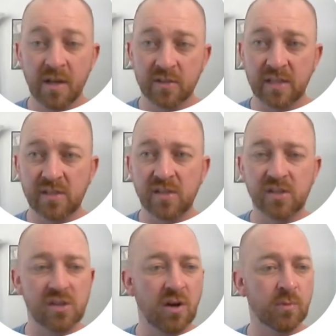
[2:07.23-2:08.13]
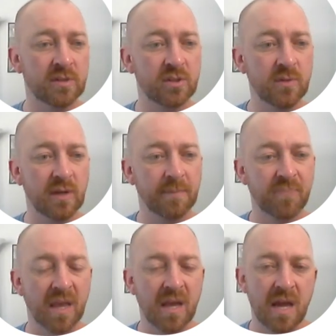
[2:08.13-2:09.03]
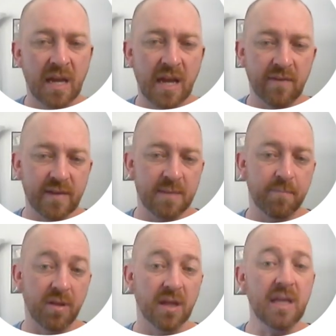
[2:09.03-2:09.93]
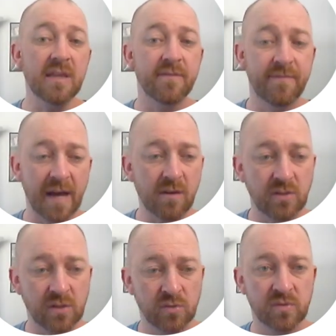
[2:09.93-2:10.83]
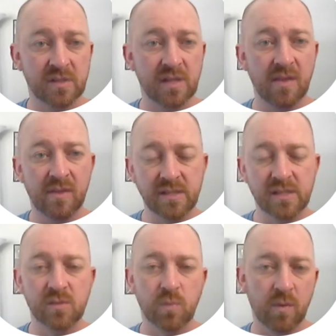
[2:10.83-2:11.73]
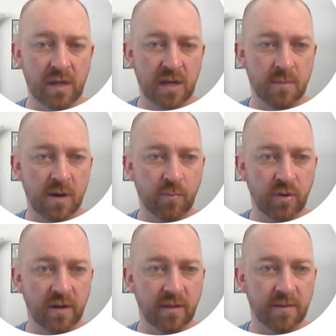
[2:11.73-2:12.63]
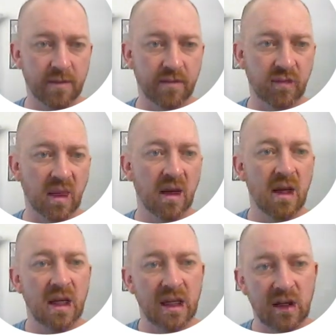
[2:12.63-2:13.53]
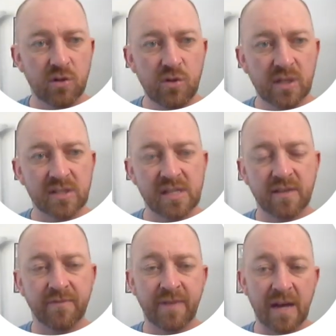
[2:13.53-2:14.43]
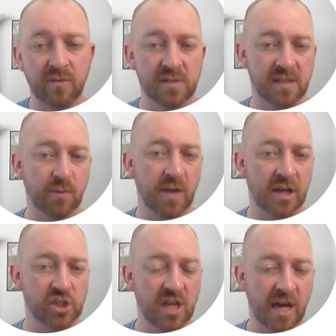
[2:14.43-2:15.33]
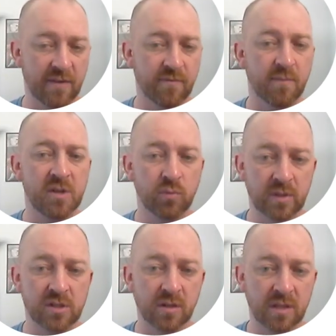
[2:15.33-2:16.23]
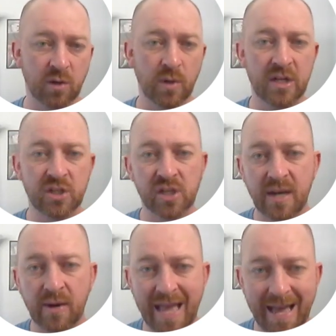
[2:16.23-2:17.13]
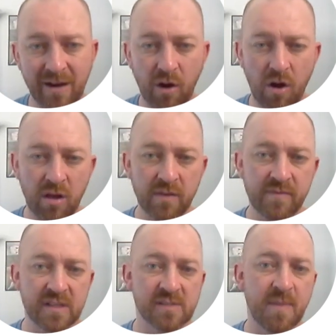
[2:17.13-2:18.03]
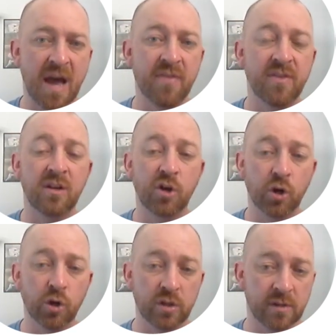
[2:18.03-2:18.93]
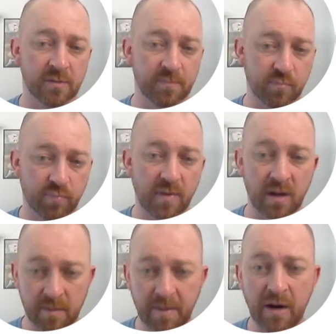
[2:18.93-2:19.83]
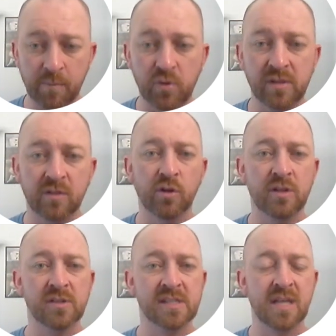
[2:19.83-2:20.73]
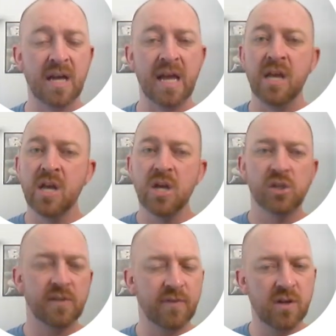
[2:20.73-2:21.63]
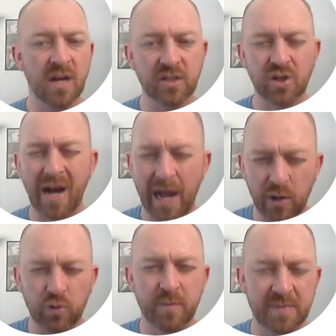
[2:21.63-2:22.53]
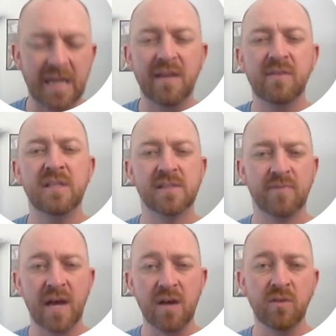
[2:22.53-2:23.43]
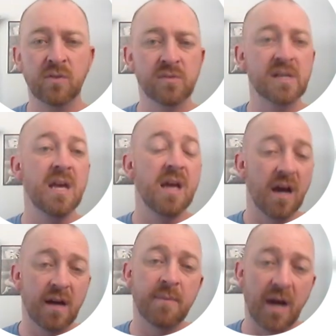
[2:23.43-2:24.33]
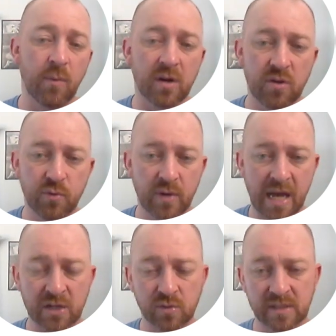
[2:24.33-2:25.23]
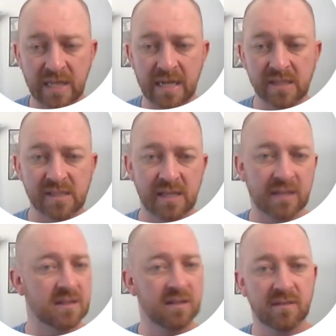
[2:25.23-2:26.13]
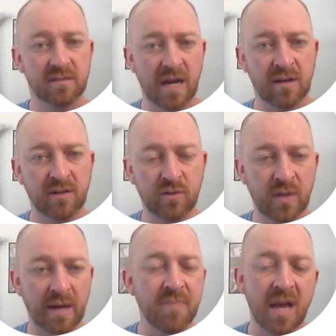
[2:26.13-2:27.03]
So that's essentially all we're doing. Now if I plug in the values, this is what we come up with. Here you can see the values that we actually had from the original equation. Now I had all of this math in an earlier PowerPoint, an earlier slide. So if you're not sure how to obtain these values, I walk you through an actual data set to how to do that.